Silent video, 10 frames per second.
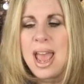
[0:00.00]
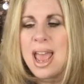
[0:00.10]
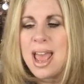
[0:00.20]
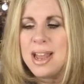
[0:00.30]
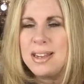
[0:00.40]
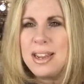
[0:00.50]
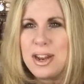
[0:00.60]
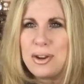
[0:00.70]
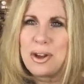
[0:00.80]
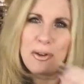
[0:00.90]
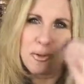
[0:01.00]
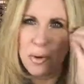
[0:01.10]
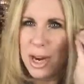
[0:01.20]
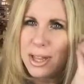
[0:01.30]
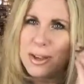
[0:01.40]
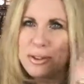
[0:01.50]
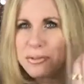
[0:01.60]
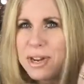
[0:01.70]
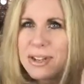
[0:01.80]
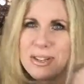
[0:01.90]
And, you know, avoiding
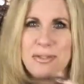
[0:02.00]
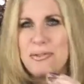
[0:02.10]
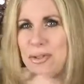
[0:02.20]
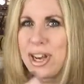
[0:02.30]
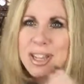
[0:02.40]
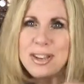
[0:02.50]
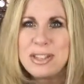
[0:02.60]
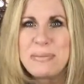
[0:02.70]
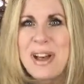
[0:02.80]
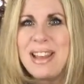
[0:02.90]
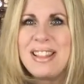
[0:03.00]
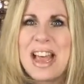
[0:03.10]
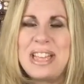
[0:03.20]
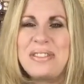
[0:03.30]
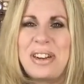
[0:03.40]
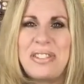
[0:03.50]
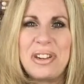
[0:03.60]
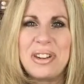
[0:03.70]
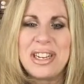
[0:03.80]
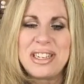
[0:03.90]
those wrinkles, avoiding those smile lines, whatever
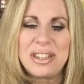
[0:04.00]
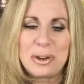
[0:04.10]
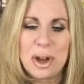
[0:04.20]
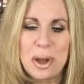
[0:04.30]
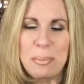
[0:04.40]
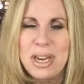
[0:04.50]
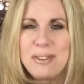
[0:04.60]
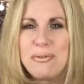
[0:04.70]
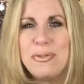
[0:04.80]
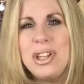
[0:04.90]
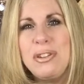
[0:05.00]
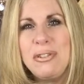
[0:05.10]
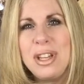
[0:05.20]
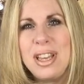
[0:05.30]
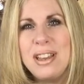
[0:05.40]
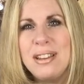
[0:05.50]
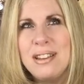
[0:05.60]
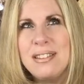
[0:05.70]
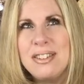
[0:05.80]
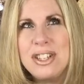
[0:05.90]
you want to do. But it really, really
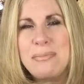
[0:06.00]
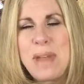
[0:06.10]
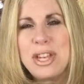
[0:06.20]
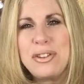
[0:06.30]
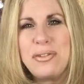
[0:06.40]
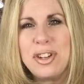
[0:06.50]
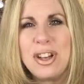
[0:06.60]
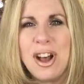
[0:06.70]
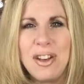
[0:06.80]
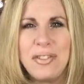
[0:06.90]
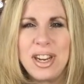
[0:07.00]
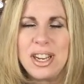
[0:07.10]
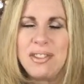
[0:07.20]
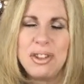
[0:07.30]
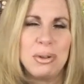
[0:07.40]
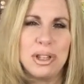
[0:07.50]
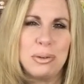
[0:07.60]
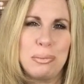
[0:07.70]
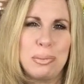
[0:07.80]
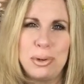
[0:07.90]
just makes you feel confident, gives you a
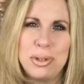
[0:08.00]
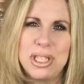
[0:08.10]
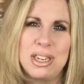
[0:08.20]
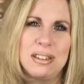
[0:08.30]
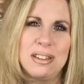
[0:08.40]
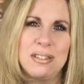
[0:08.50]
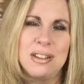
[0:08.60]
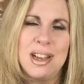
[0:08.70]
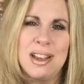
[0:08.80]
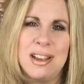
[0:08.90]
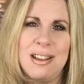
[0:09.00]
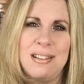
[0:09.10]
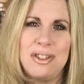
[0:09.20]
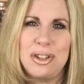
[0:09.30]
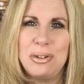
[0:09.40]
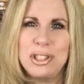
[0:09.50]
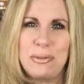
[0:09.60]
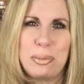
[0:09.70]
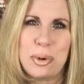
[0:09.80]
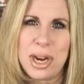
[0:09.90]
little boost and a little uh, jolt
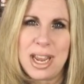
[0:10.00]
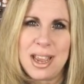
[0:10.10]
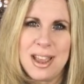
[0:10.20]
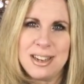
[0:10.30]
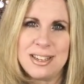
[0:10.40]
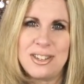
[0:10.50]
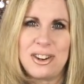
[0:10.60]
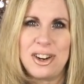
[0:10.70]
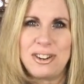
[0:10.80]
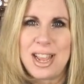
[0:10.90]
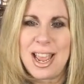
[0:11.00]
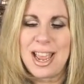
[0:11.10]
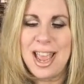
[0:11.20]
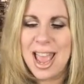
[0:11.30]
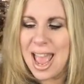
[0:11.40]
of pretty to start your day.